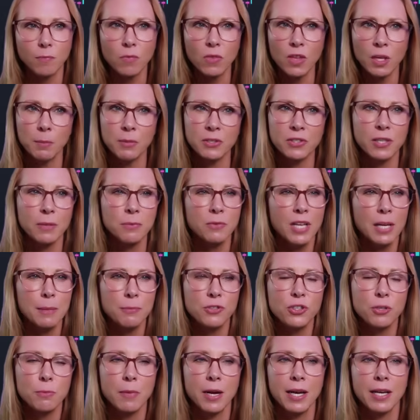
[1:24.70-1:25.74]
But
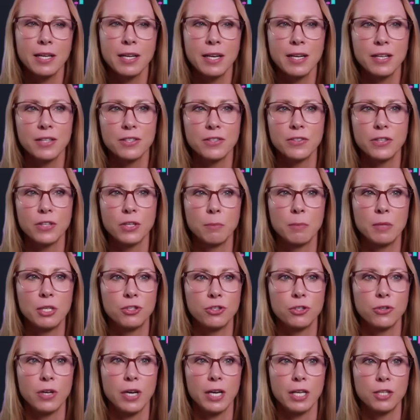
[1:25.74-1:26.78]
sometimes you might kind of still
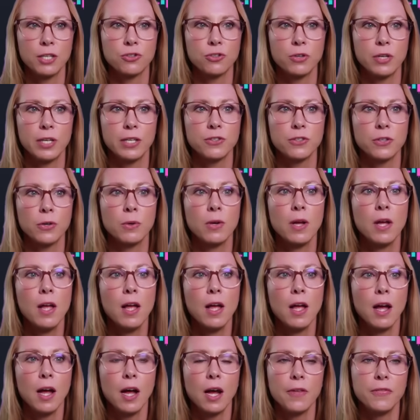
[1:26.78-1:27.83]
miss your entry. So
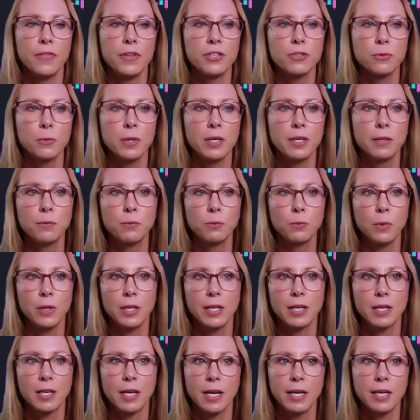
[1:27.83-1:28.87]
on this one,
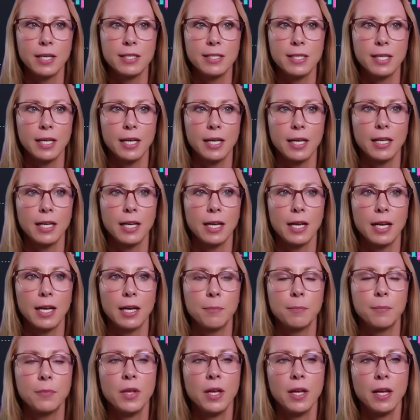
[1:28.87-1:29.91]
we kind of did.
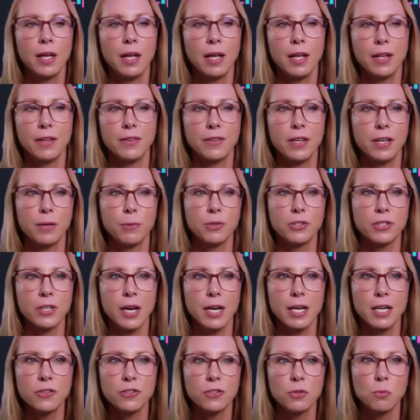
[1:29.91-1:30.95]
There was
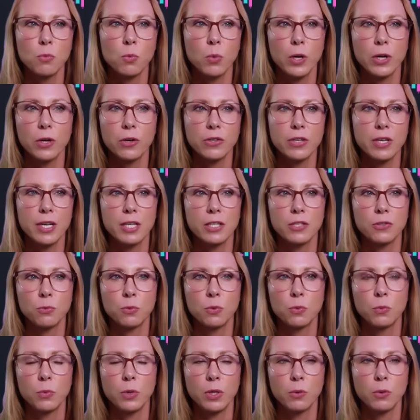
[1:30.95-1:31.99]
kind of some weirdness
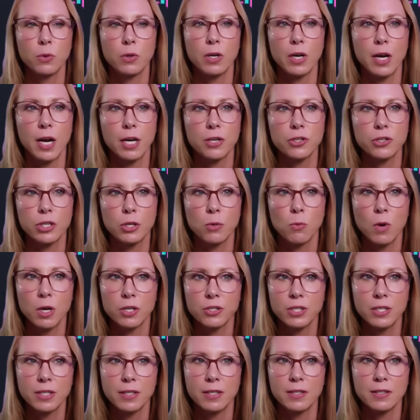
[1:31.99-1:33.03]
when we were actually
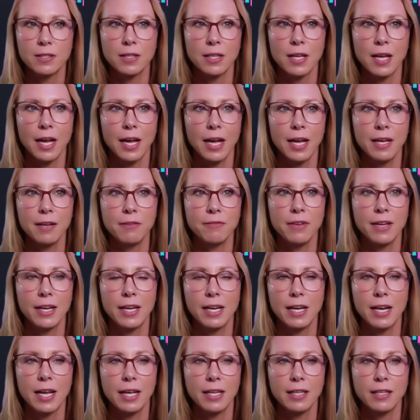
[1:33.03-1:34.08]
watching this live,
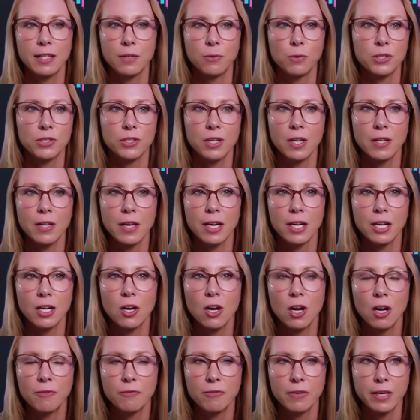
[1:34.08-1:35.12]
and there wasn't a lot of
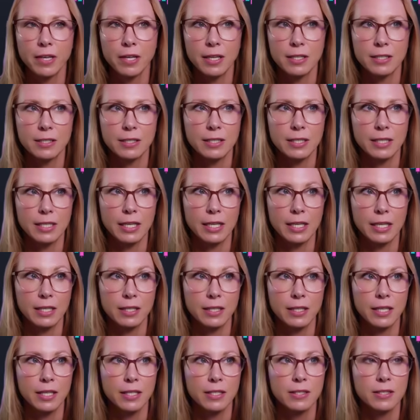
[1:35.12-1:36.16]
confidence to get
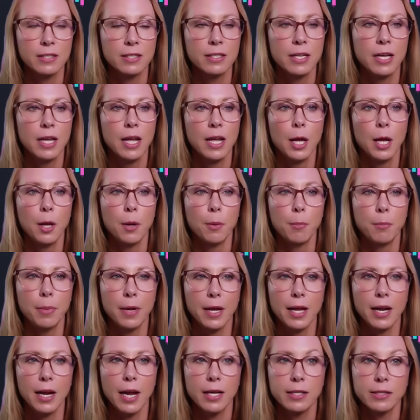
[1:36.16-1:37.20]
in this.
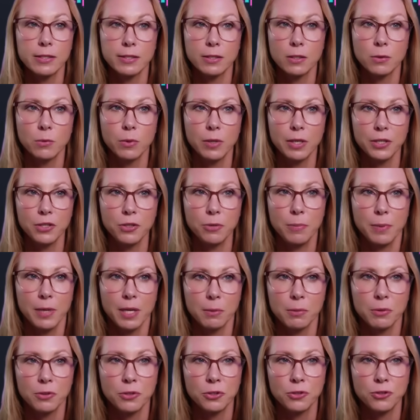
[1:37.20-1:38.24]
But I still wanted to be
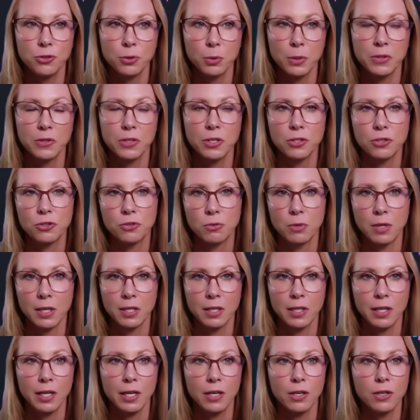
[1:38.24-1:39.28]
able to join this
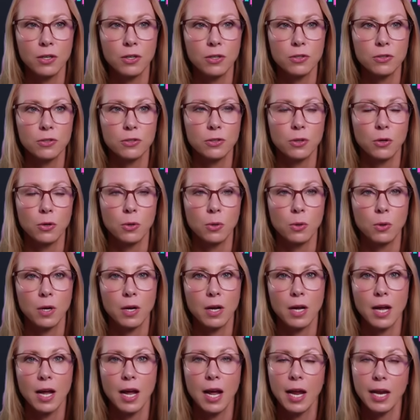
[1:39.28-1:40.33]
trend later, so
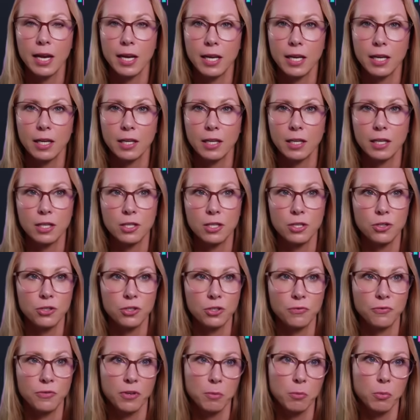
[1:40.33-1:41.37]
I can use
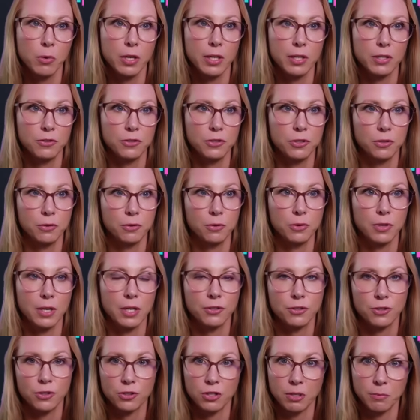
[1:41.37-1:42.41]
a FIBWIT to
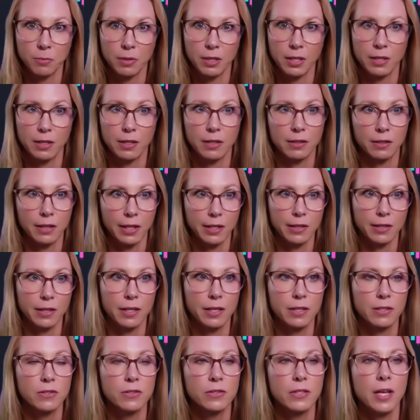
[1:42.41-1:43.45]
enter something like
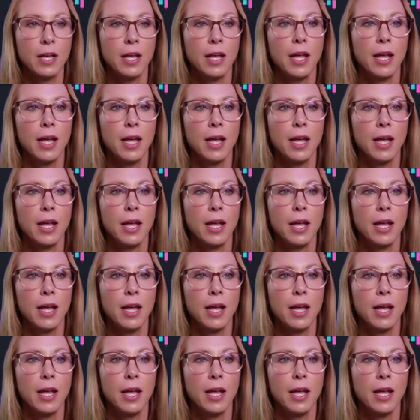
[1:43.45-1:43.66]
this.